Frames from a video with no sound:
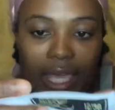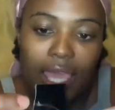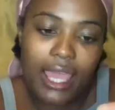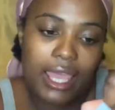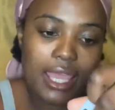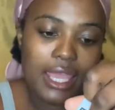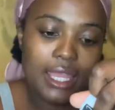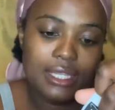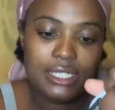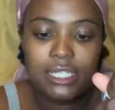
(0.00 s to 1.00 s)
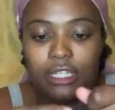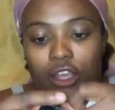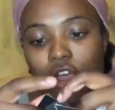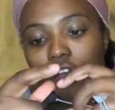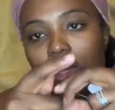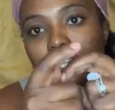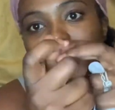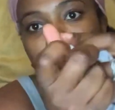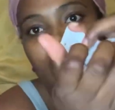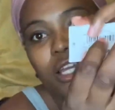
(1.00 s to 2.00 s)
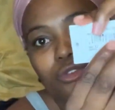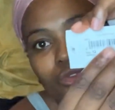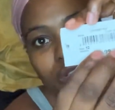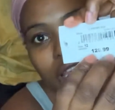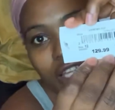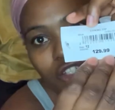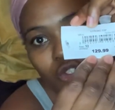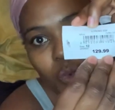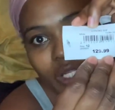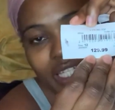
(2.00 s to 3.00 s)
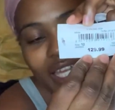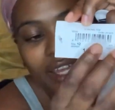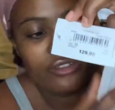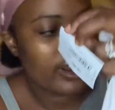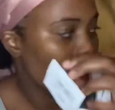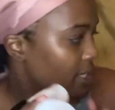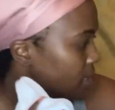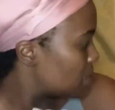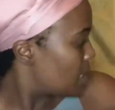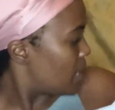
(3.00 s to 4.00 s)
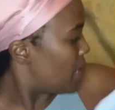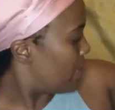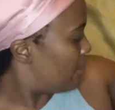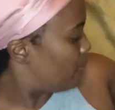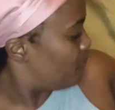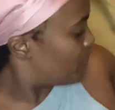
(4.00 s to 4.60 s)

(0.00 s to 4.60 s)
and it costs 129 rand. Um,